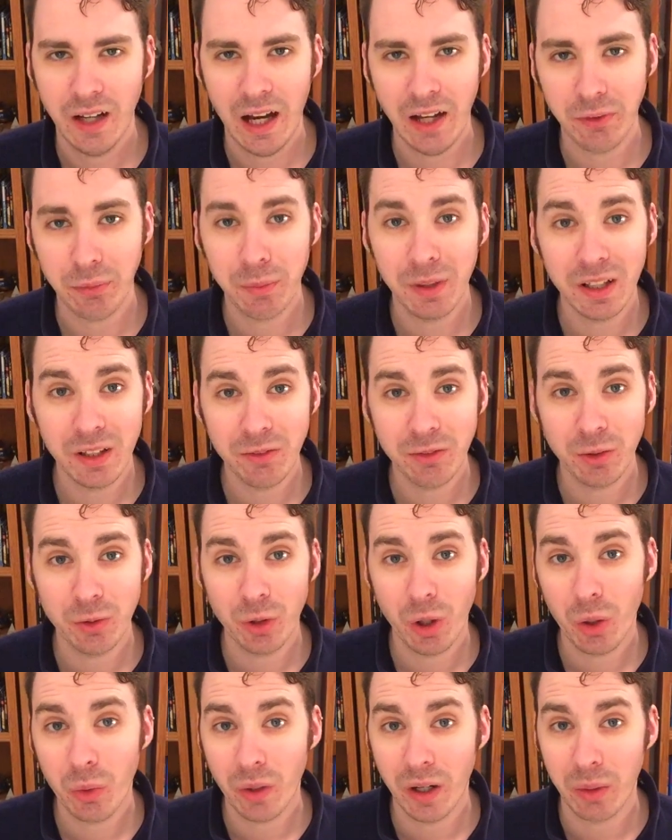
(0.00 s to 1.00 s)
As many of you
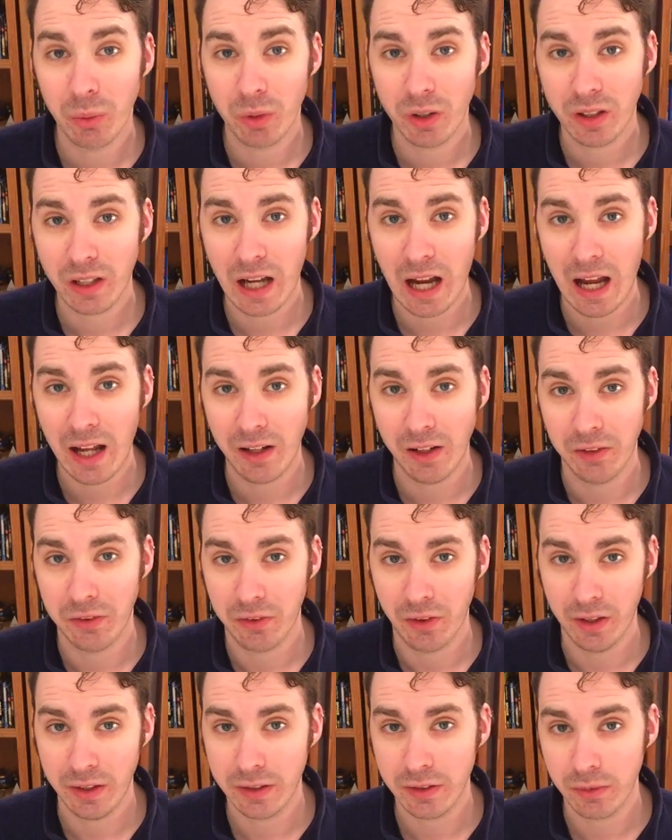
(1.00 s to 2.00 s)
know, I work at a
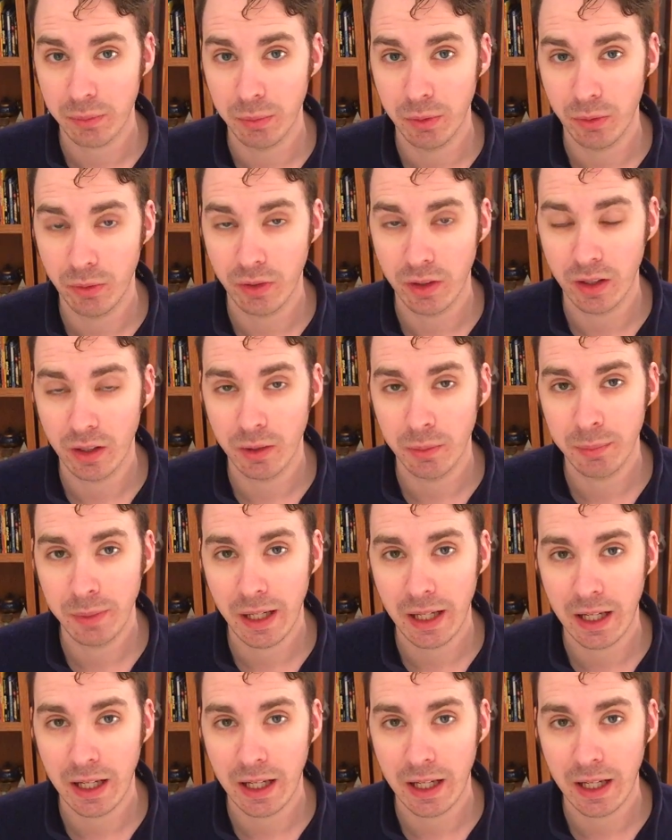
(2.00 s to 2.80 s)
science museum,